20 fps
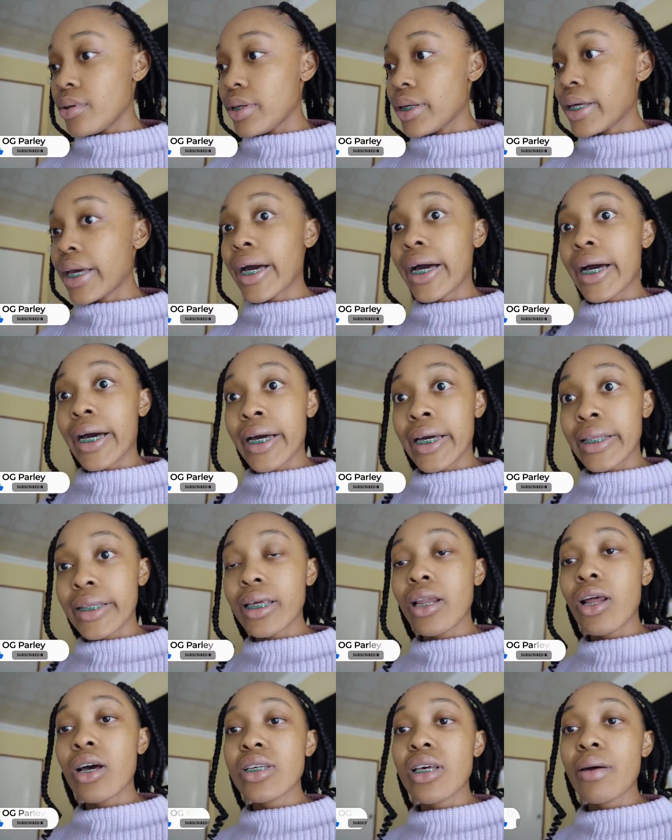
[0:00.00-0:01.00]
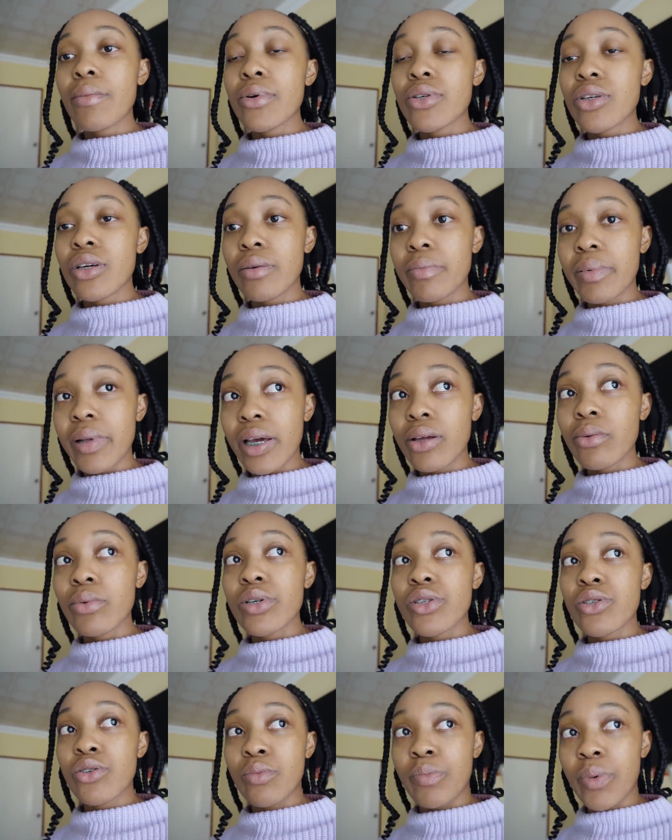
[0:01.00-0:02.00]
yeah the last time i was on a plane
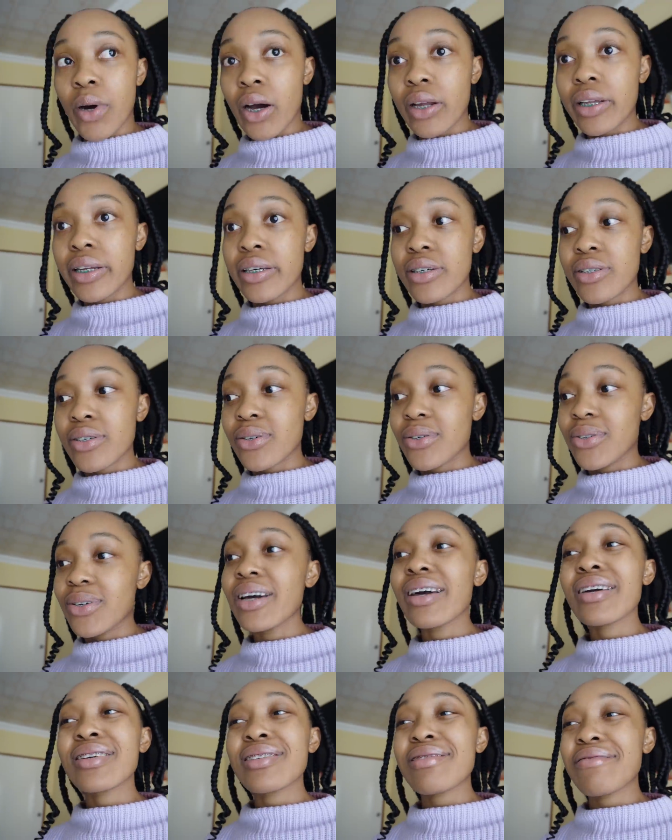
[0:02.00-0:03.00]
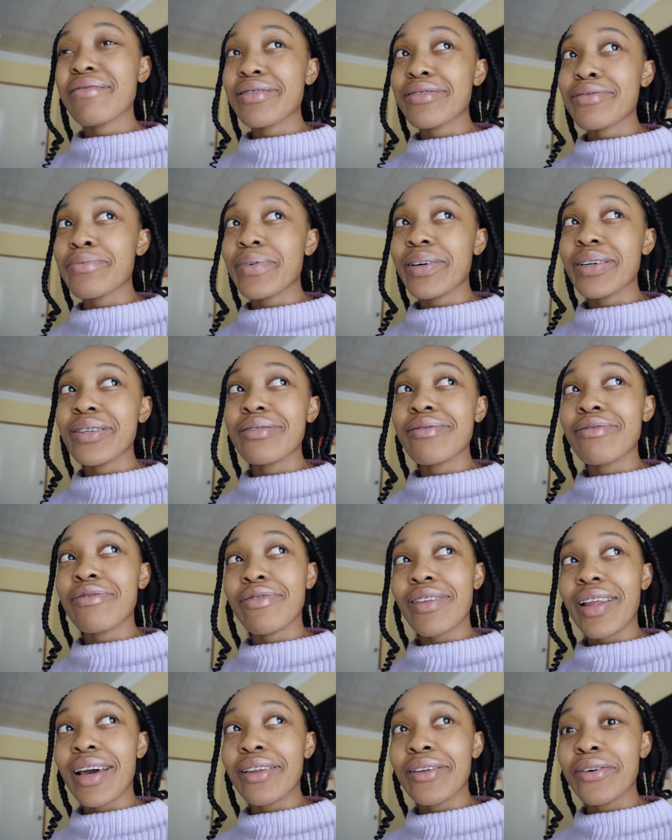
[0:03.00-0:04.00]
was to bali so it just feels weird to
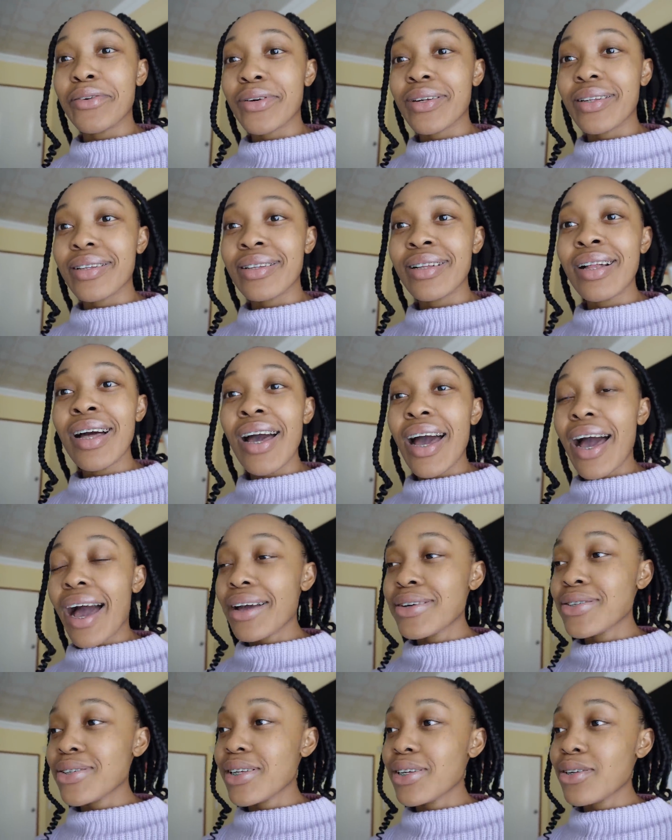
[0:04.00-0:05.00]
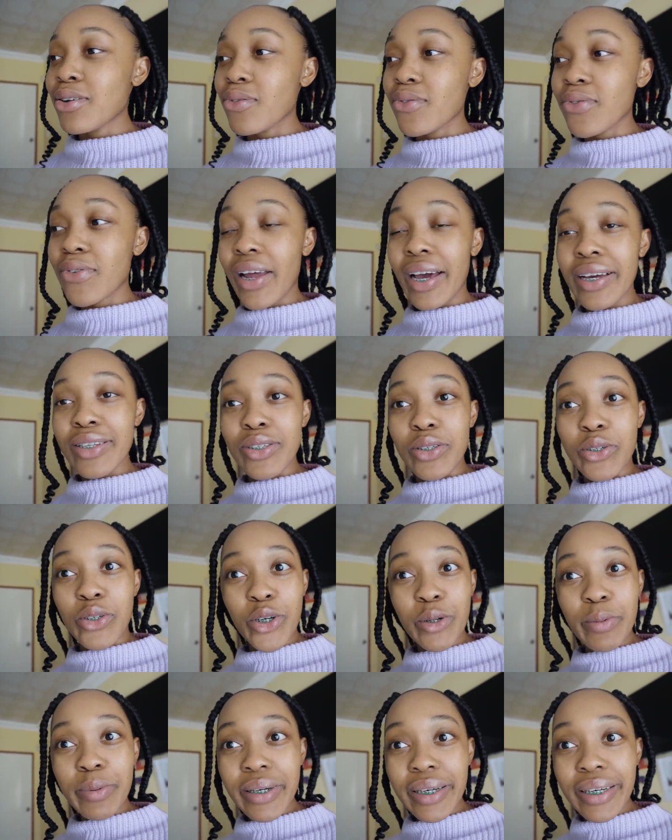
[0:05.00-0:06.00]
fly local i usually don't fly to
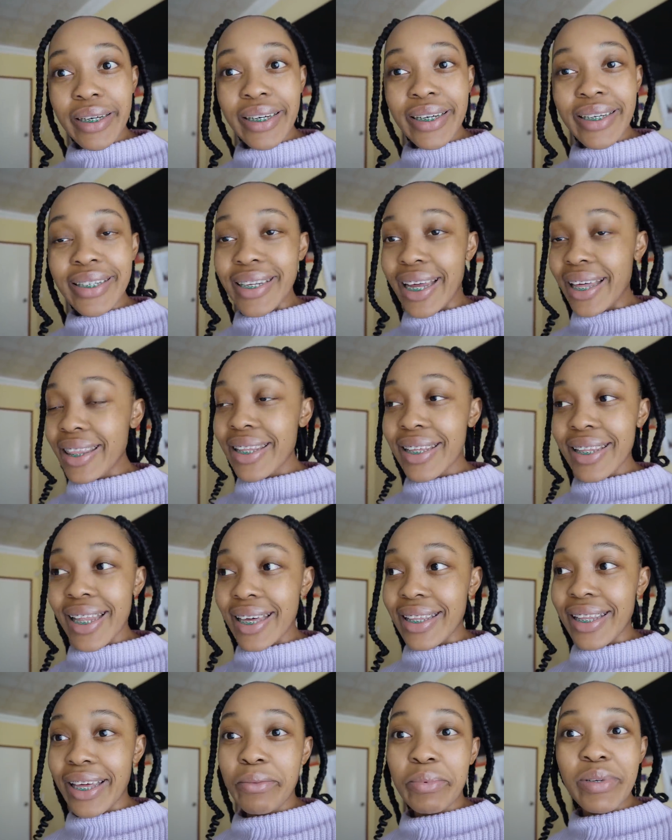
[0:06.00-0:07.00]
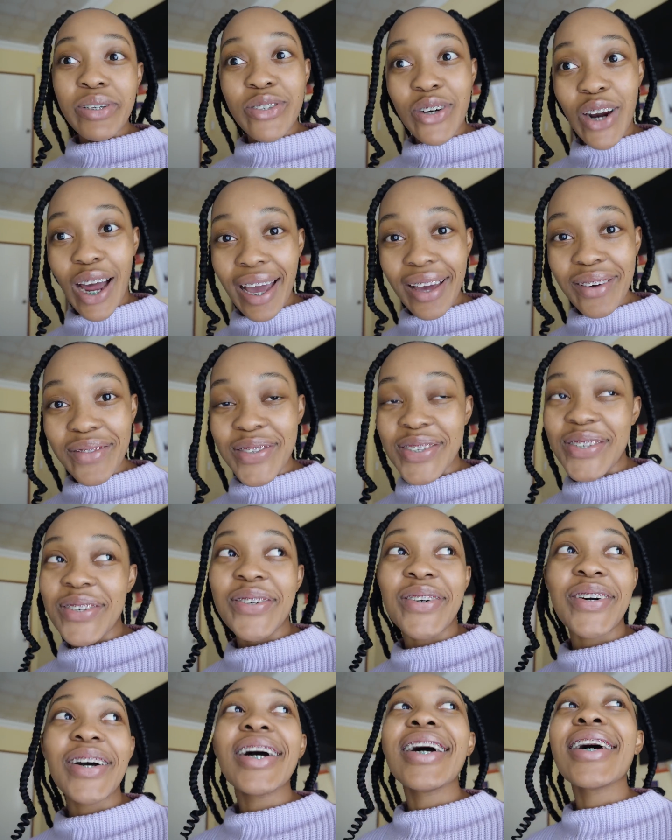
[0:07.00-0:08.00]
durban nothing like that we drive
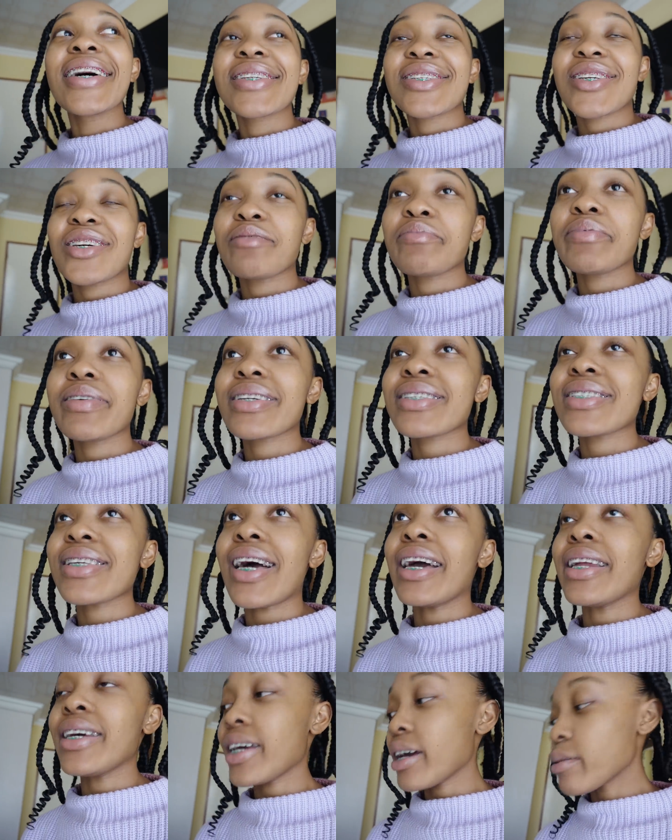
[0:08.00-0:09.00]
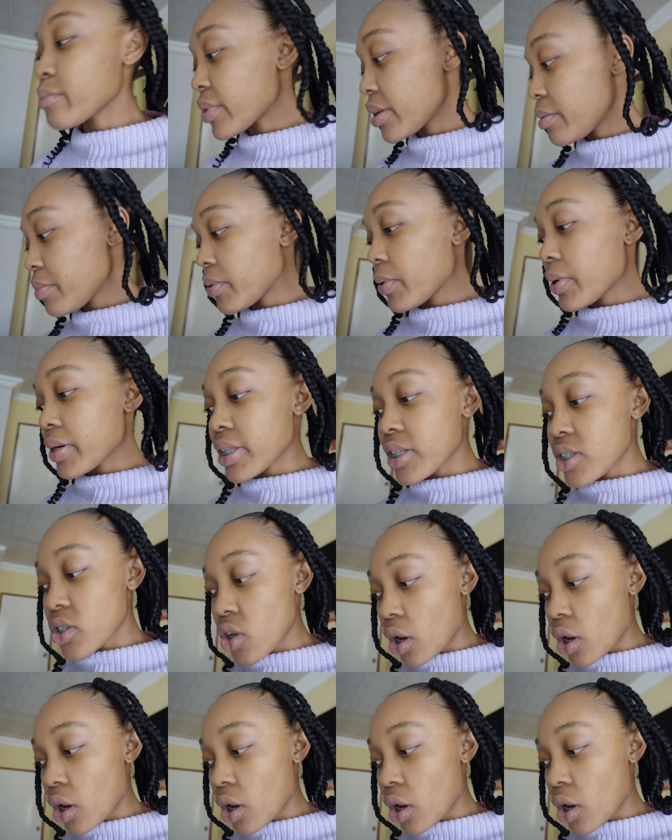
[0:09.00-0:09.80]
so it's gonna be exciting i'm gonna be wearing this